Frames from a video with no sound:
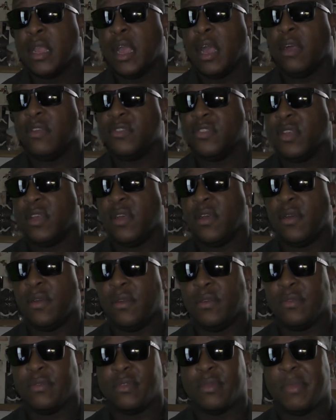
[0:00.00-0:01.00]

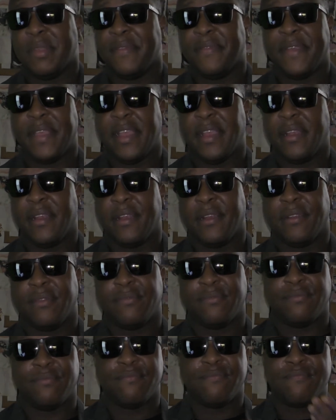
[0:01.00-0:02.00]
Also, to be
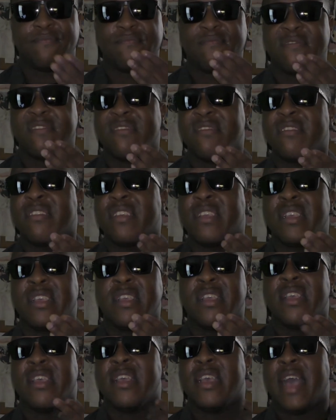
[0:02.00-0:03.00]
fair,
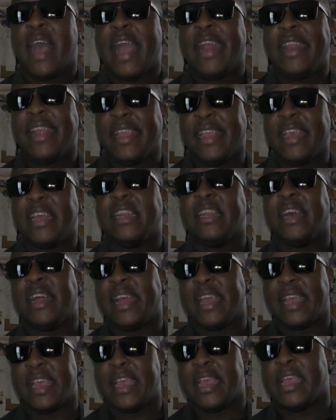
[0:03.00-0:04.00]
I did get a
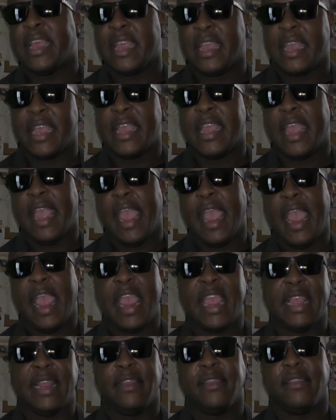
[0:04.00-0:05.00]
lot of
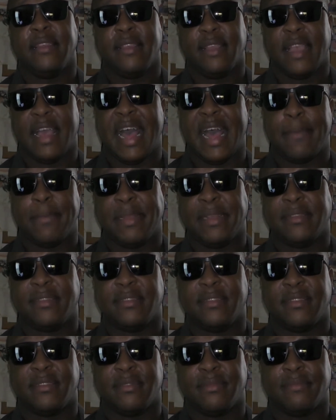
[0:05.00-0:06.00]
hate
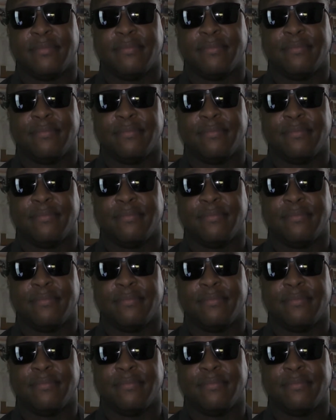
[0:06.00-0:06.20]
comments.